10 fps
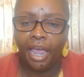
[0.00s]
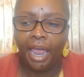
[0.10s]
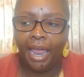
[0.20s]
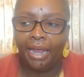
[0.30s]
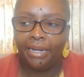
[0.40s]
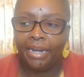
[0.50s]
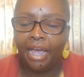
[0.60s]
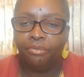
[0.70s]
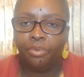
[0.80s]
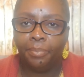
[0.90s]
and
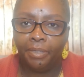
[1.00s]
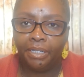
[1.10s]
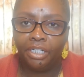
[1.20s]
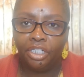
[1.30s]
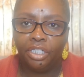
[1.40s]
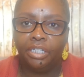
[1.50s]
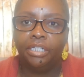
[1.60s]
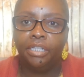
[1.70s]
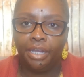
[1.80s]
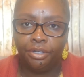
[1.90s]
not replenishing
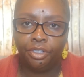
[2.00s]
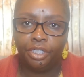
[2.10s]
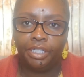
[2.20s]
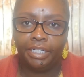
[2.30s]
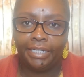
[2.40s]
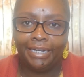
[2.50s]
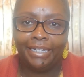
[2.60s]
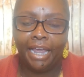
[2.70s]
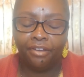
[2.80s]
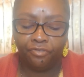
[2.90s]
the energy that they
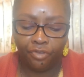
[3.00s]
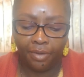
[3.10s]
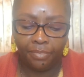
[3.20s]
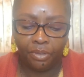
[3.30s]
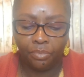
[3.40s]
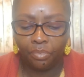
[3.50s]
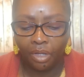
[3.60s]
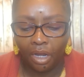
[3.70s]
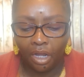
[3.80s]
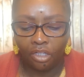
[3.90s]
take from you.
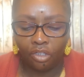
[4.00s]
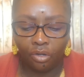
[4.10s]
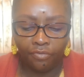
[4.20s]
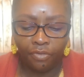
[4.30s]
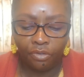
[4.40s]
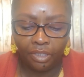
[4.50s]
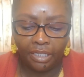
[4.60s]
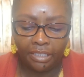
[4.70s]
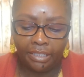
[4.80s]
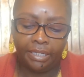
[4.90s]
So a few
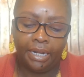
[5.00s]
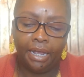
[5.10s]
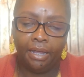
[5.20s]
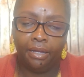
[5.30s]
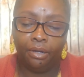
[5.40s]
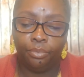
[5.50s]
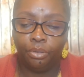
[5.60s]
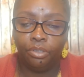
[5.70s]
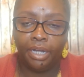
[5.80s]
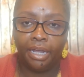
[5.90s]
things that I
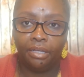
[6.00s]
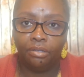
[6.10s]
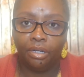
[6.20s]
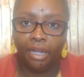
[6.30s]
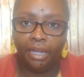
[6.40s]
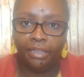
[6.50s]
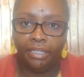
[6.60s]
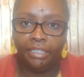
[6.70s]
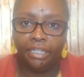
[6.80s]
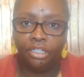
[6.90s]
wrote down and
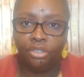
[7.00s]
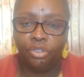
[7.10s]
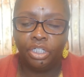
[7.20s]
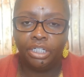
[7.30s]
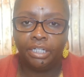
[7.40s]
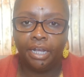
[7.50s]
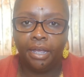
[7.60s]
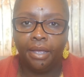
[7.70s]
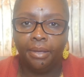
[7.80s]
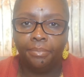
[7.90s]
things that you should
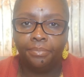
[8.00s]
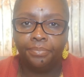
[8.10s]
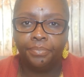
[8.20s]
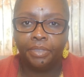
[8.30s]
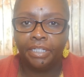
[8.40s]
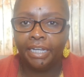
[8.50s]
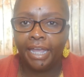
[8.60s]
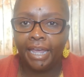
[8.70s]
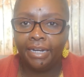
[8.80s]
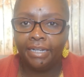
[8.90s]
um, look
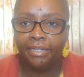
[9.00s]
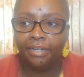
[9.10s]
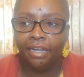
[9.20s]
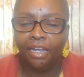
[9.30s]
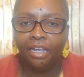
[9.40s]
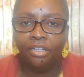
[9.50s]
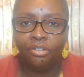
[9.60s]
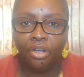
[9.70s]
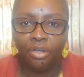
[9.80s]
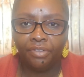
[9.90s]
at and, you
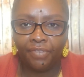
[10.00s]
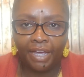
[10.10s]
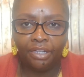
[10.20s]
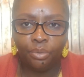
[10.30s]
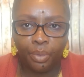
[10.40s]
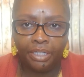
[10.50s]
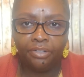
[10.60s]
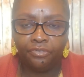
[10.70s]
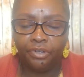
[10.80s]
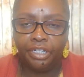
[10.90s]
know, evaluate
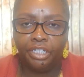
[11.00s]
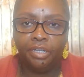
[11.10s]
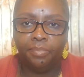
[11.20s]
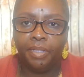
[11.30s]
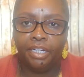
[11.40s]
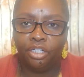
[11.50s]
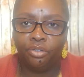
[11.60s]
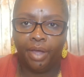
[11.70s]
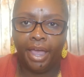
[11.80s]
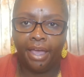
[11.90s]
the friendship that
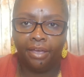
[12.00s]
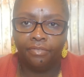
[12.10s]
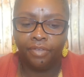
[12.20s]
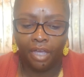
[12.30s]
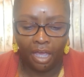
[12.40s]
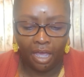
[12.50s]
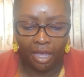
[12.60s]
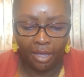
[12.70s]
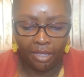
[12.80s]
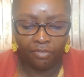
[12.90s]
you have.
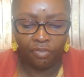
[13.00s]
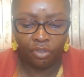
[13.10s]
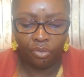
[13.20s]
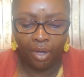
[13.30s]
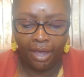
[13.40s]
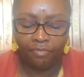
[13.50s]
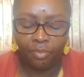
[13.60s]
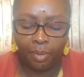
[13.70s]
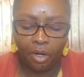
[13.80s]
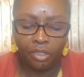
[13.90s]
Uh, if you have a
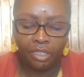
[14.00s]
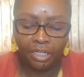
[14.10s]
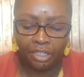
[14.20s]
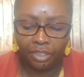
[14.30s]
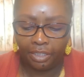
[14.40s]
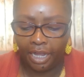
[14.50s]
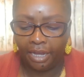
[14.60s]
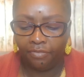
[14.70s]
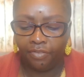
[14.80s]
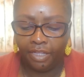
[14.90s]
person in your
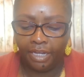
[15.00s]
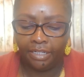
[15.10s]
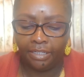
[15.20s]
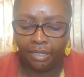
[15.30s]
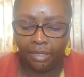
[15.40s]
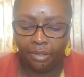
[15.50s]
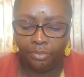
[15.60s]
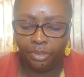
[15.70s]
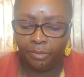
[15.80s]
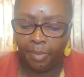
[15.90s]
life that's uh,
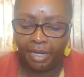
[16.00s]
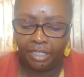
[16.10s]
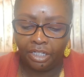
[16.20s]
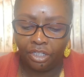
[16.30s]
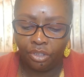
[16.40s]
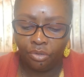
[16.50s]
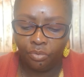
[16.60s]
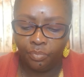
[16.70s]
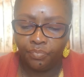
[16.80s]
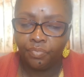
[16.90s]
respecting
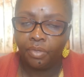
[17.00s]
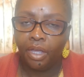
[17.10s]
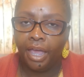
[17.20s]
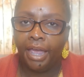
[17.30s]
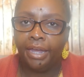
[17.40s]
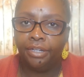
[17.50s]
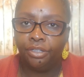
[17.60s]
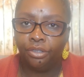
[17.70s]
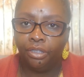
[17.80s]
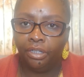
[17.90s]
you
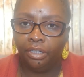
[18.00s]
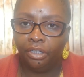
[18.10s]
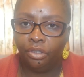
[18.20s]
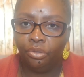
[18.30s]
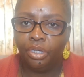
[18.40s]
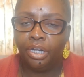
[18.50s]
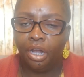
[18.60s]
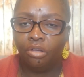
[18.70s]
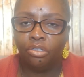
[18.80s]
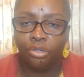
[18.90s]
and you can
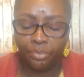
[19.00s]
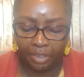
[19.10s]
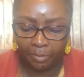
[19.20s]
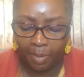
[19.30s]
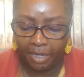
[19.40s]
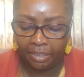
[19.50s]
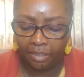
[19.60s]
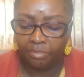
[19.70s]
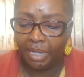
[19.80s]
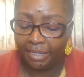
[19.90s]
also respect
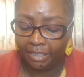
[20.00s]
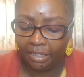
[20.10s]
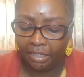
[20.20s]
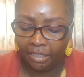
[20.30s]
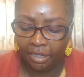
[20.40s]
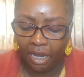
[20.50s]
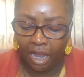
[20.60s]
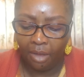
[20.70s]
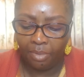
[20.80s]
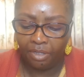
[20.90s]
them, that's good.
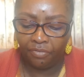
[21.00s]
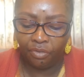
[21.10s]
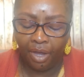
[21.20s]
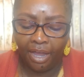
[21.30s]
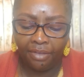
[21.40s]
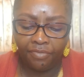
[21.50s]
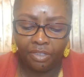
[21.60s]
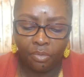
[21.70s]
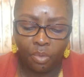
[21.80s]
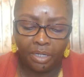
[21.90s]
But if you have
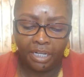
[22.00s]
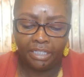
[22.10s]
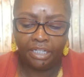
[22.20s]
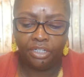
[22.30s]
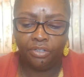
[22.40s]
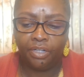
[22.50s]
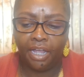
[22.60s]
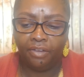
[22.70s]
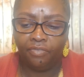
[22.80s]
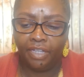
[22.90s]
someone that's in your
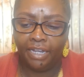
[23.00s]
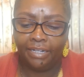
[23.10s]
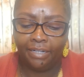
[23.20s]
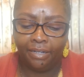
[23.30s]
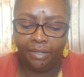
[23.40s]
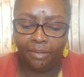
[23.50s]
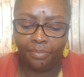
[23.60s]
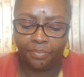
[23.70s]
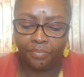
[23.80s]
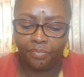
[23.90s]
life that um,